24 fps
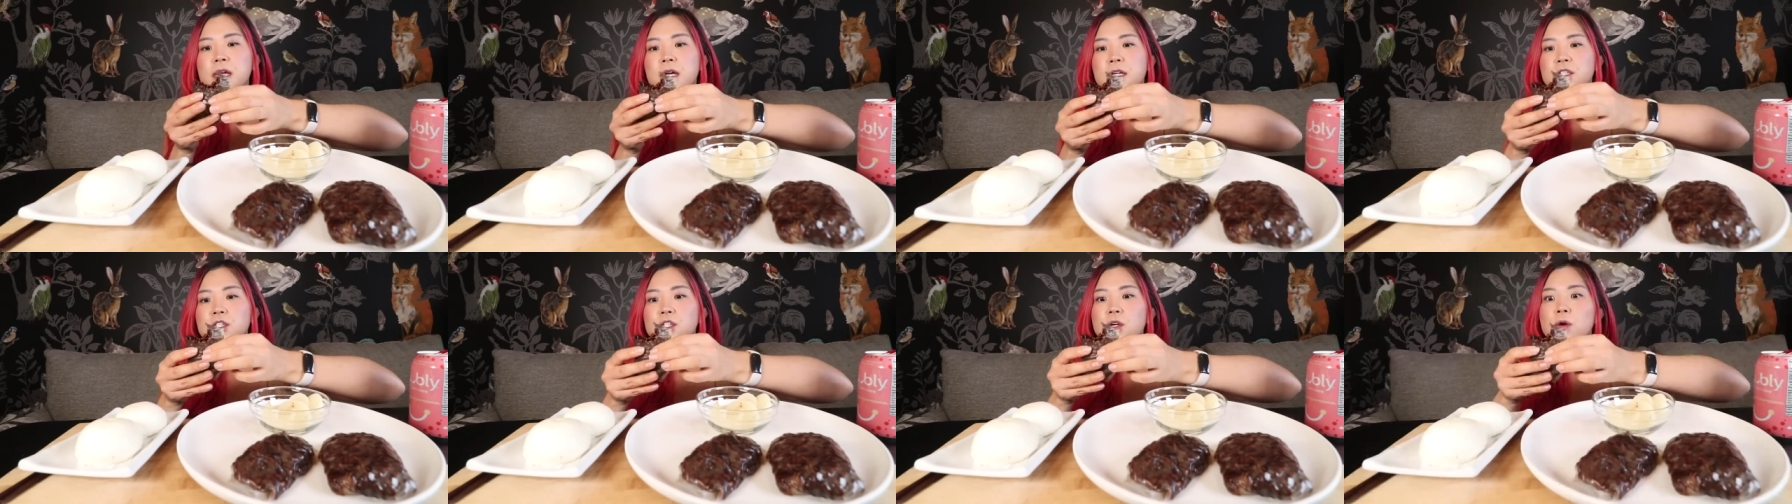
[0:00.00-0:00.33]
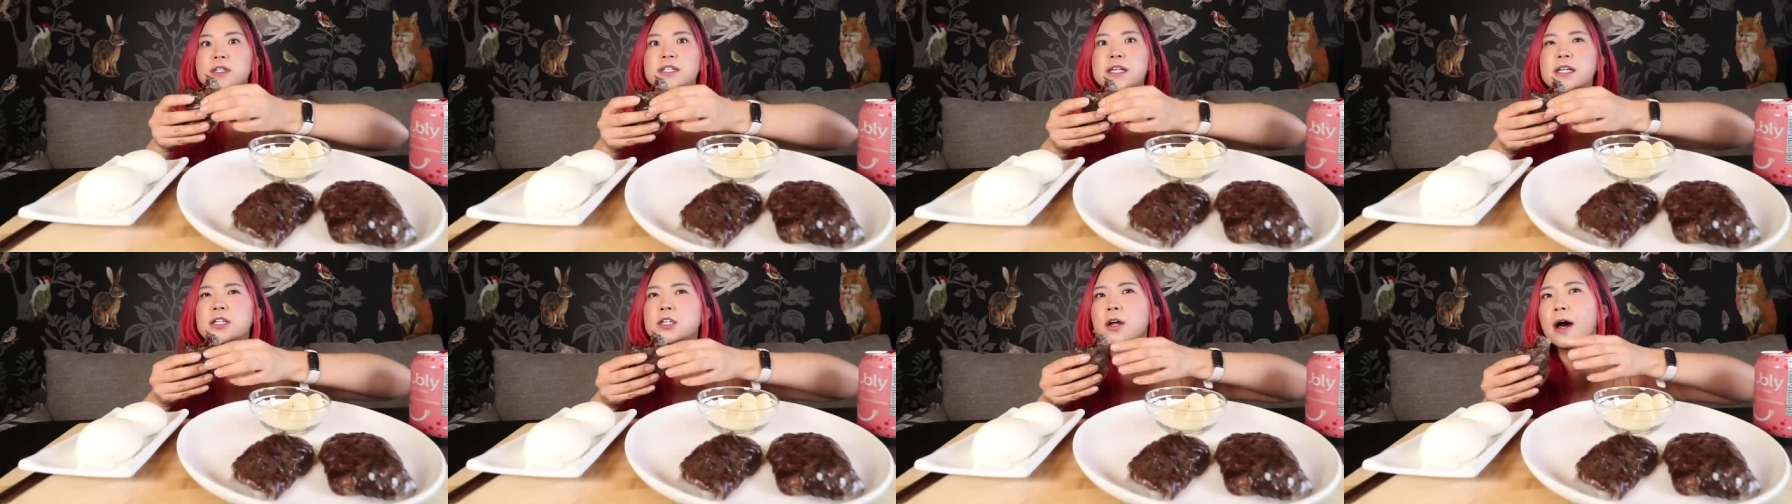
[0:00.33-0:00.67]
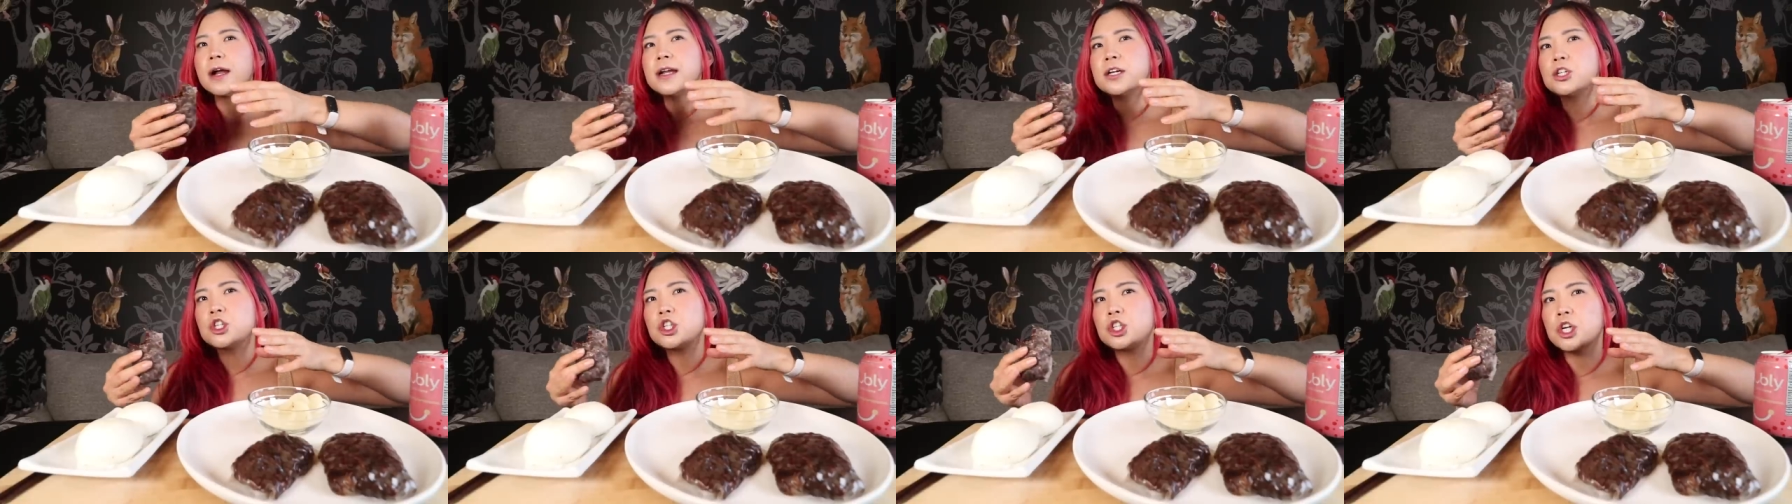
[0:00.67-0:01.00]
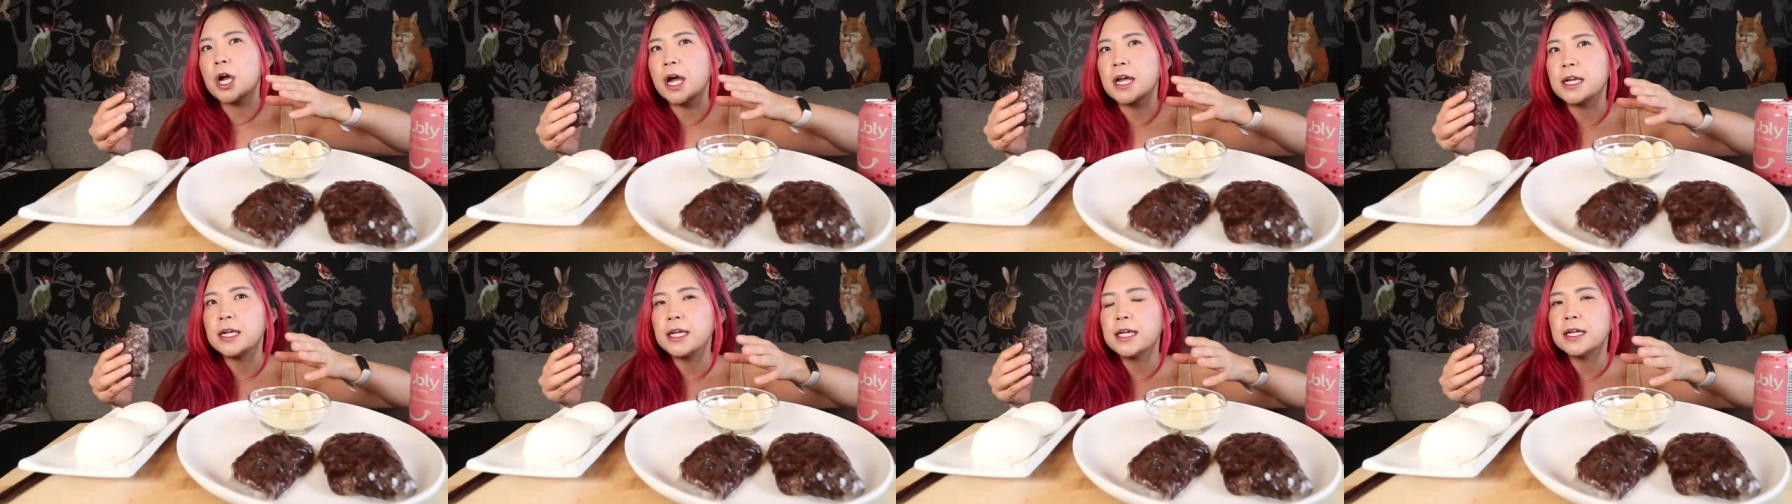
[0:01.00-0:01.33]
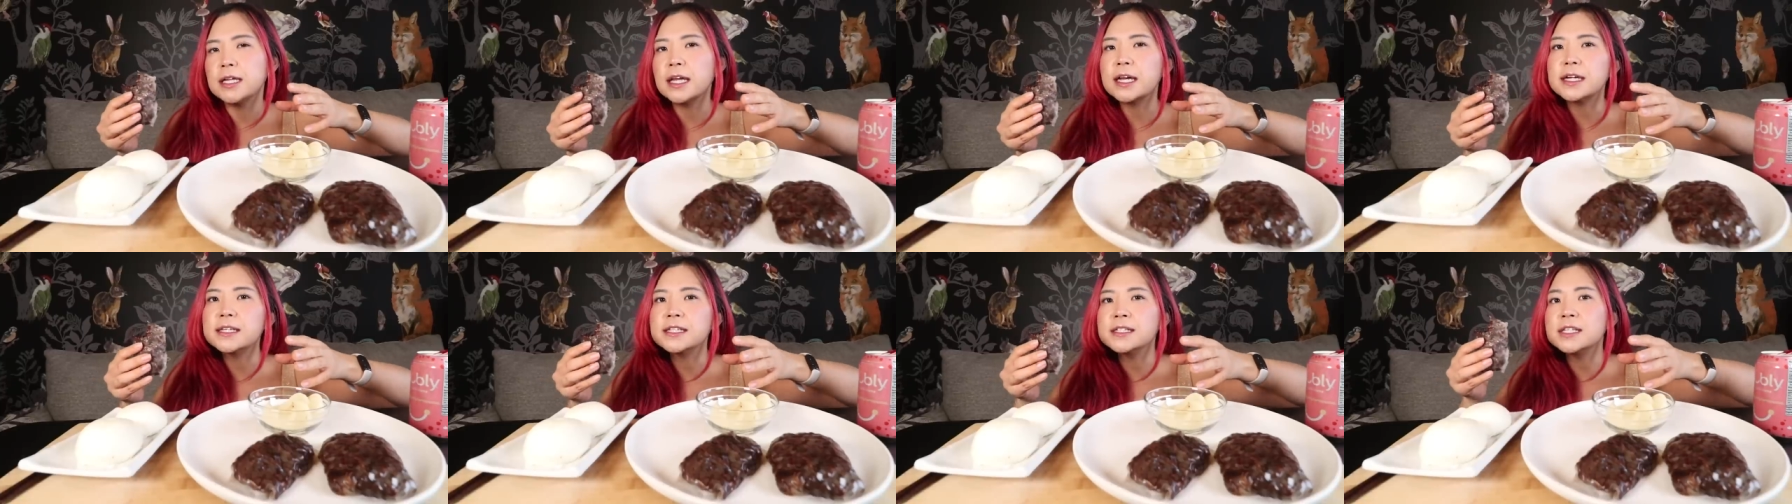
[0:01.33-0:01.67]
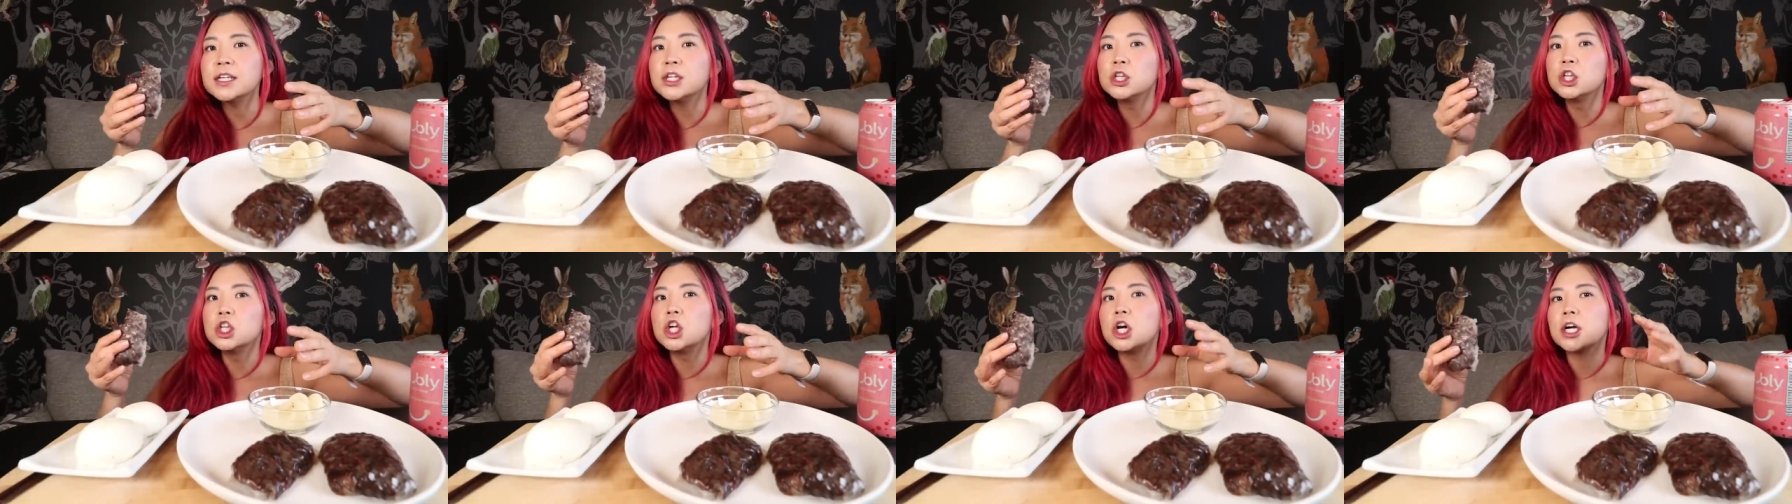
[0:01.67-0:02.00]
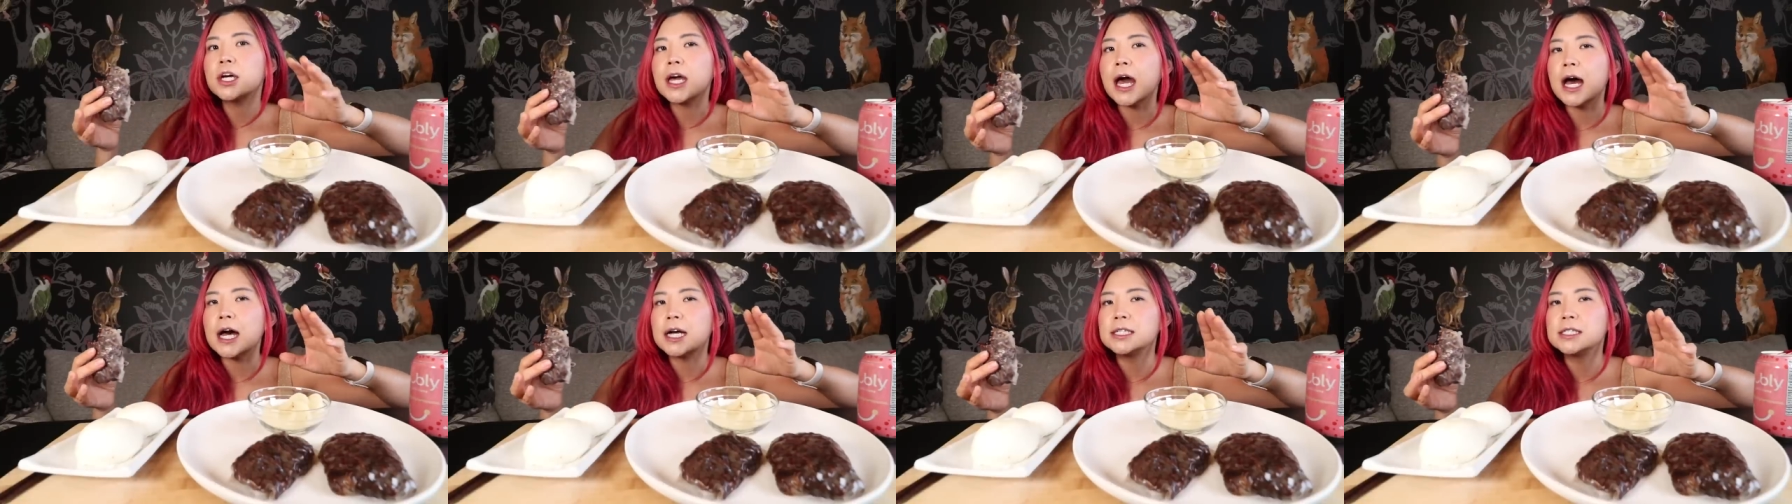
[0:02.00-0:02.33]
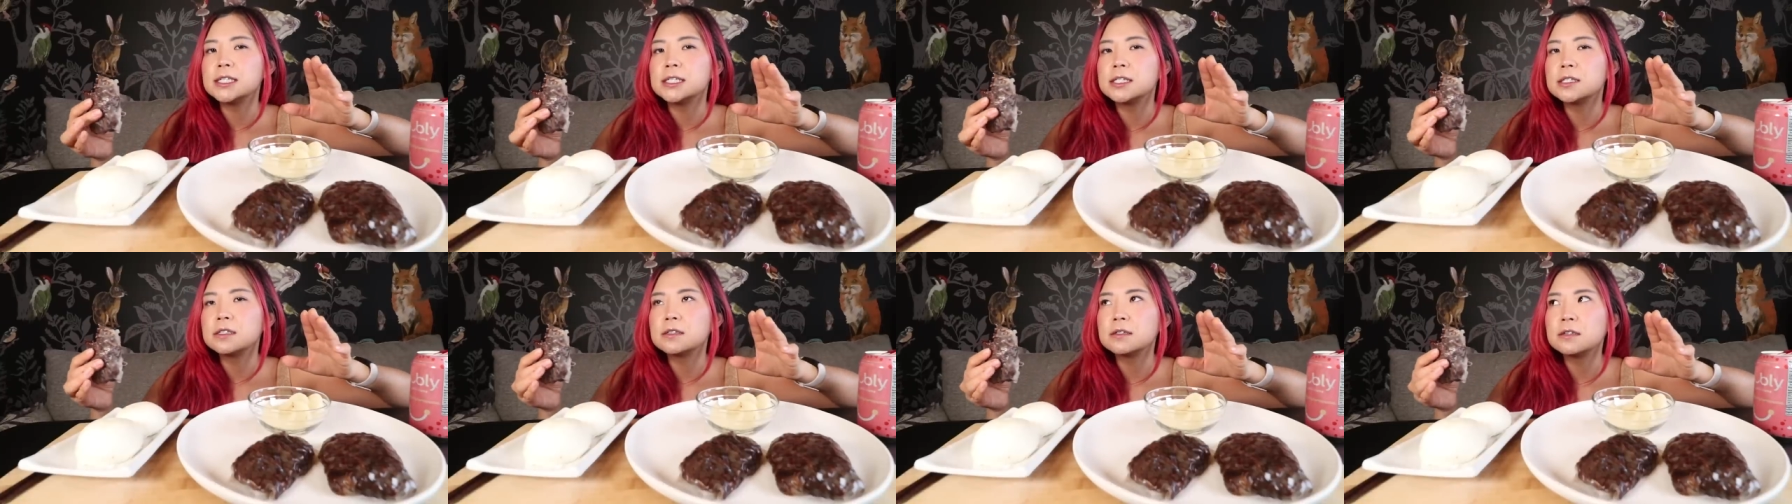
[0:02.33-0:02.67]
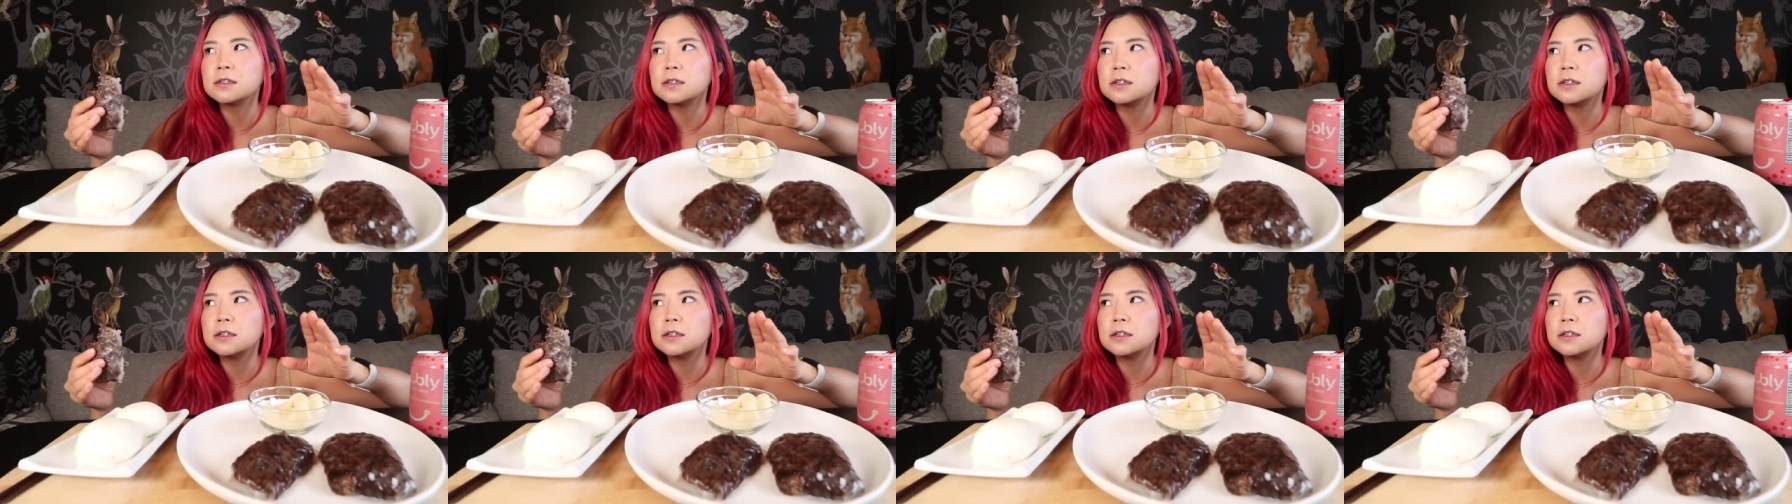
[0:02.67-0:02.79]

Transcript: So it's like not as shiny. Like it doesn't look as